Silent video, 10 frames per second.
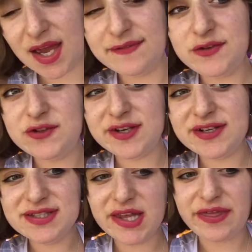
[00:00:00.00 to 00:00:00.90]
If you
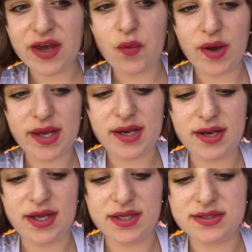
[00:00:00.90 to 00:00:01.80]
seriously think
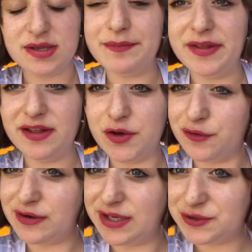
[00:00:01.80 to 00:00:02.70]
Wiccan is something that
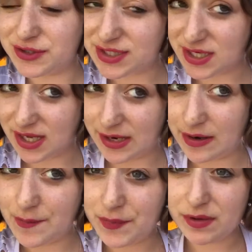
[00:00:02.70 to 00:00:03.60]
you're interested
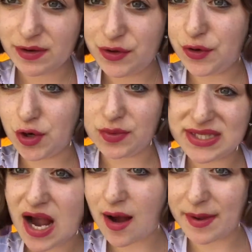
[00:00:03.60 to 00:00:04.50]
in, you can
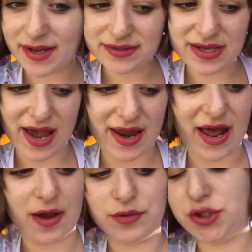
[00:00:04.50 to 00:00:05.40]
always comment and
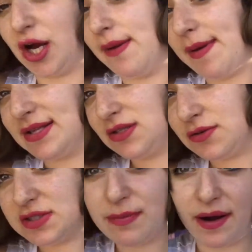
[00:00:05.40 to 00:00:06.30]
I will try my best to
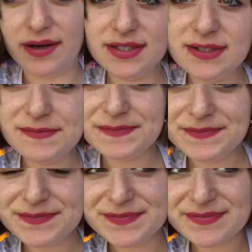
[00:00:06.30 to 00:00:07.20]
respond.
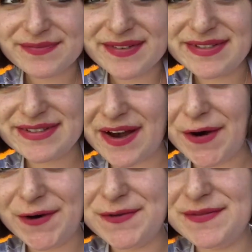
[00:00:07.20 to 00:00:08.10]

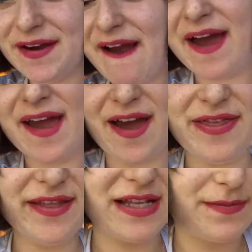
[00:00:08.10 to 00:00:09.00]
So, okay, I
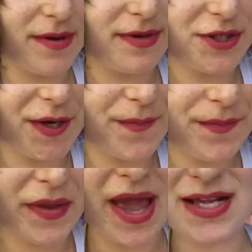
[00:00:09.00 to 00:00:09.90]
think that's pretty much it.
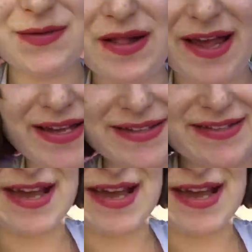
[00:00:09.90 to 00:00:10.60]
As well as,